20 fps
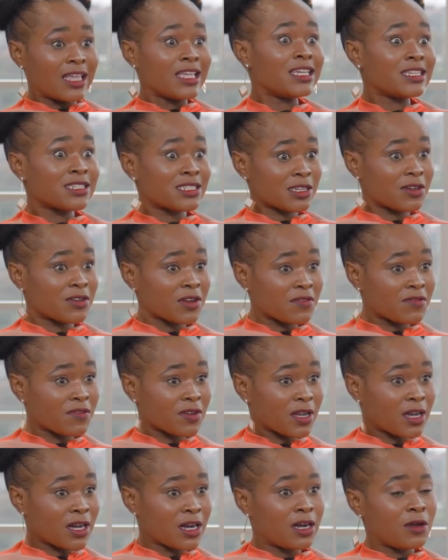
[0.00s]
in South
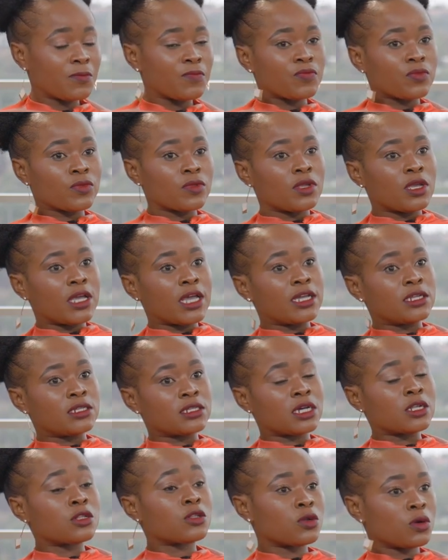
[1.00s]
Africa.
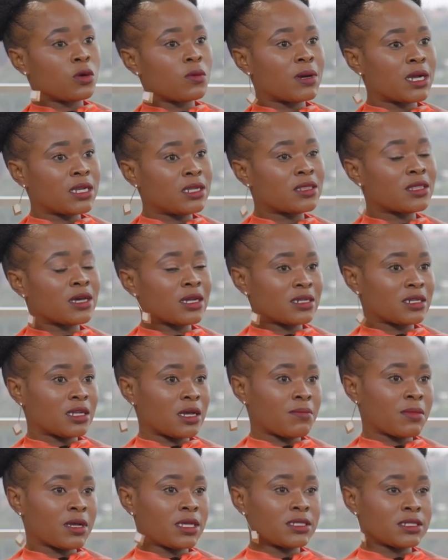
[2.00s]
And uh, globally, that
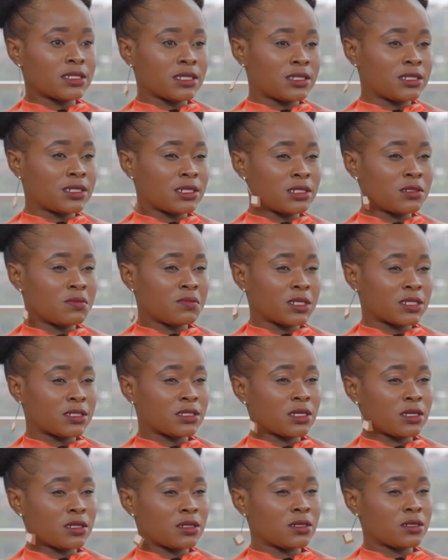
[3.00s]
number is at thirty
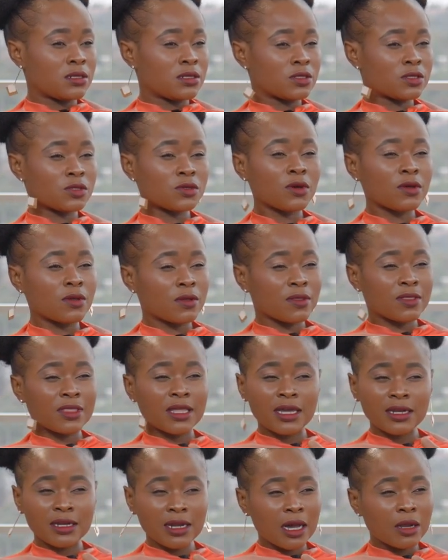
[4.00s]
percent. So
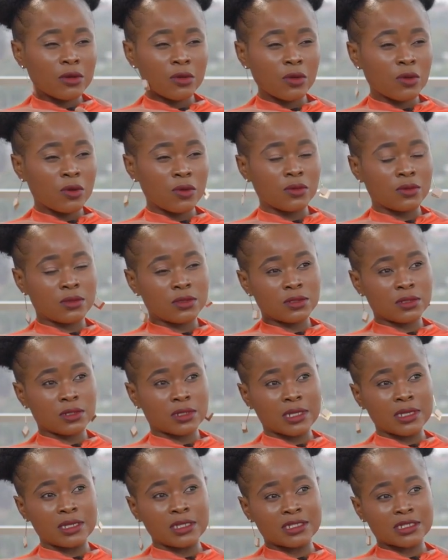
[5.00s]
that alone
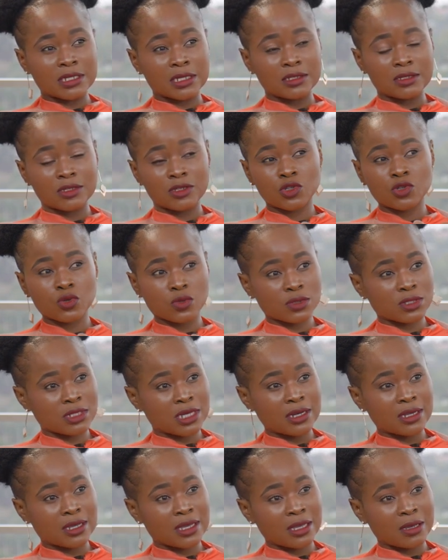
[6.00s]
really just shows
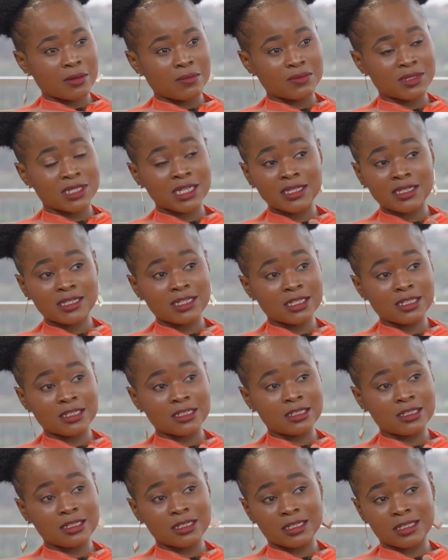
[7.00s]
that gap.
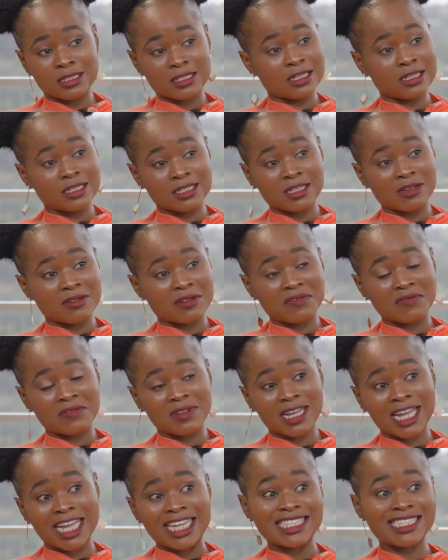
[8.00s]
thirteen South
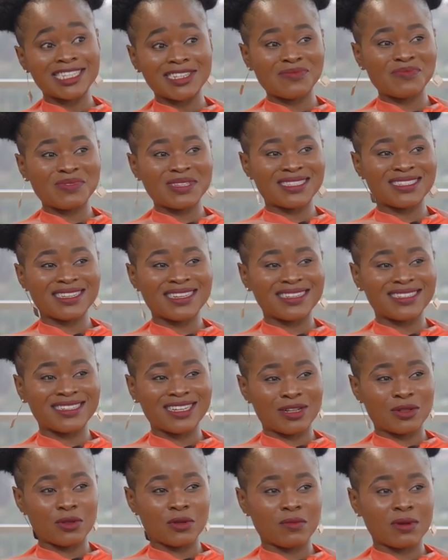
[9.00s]
Africa and thirty percent
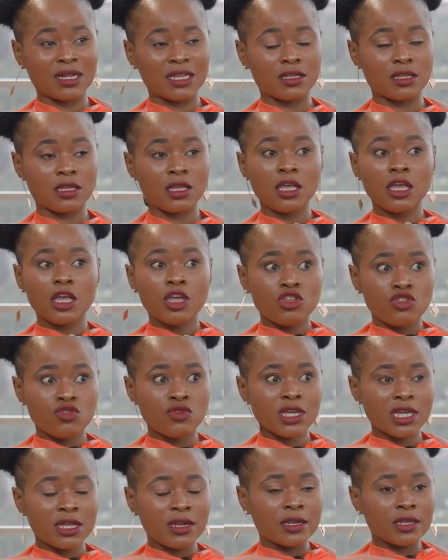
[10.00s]
globally.
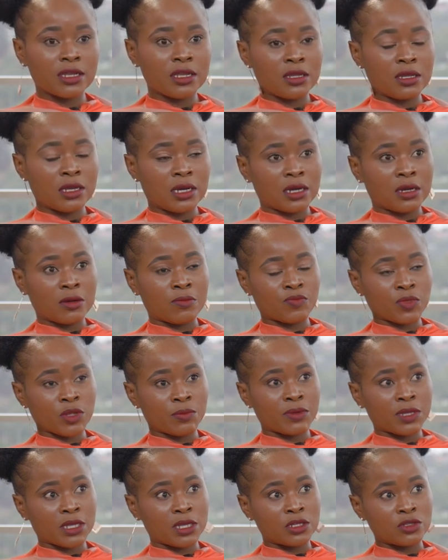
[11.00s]
You can really um,
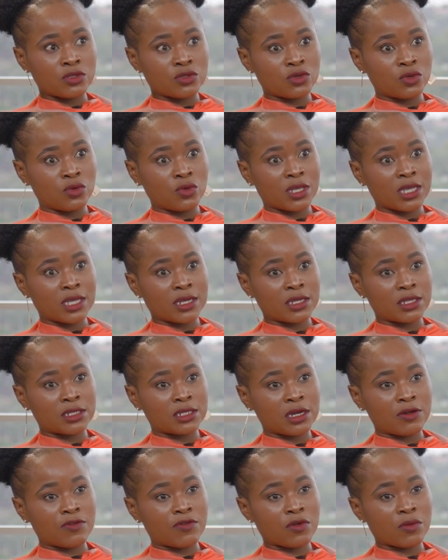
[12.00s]
begin to look at
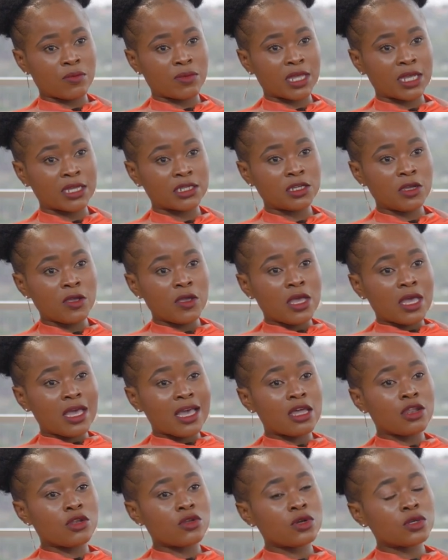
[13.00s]
it uh, from that.
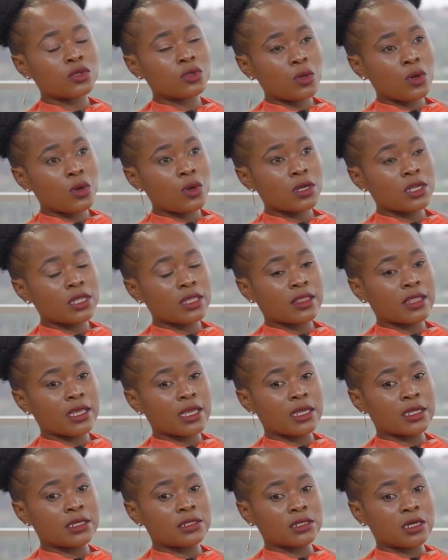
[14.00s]
And not only
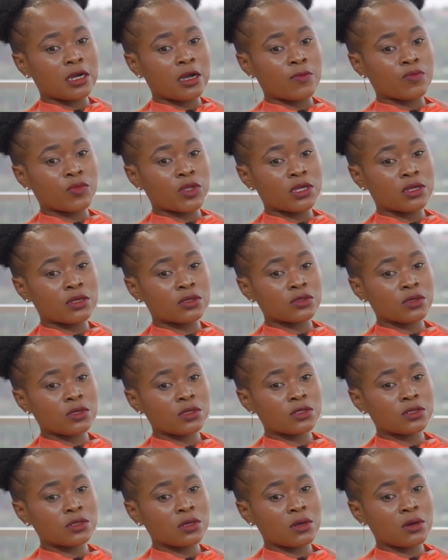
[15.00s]
that, um, it is
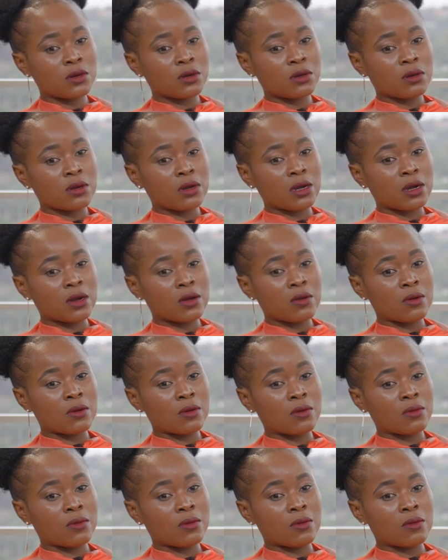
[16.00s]
also uh,
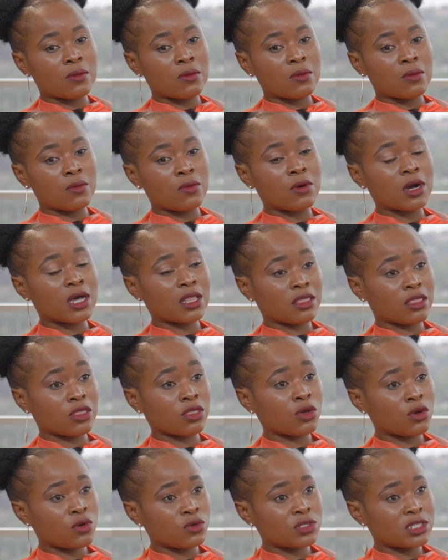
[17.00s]
worth
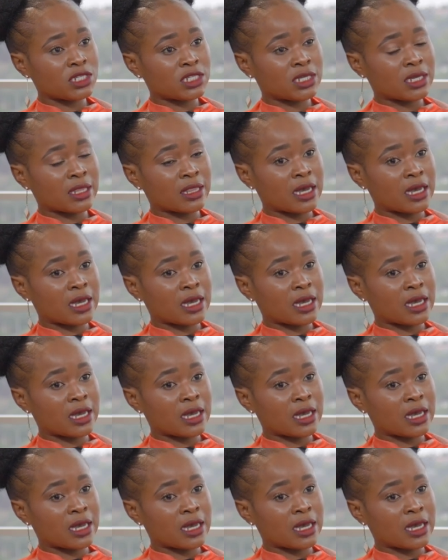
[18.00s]
noting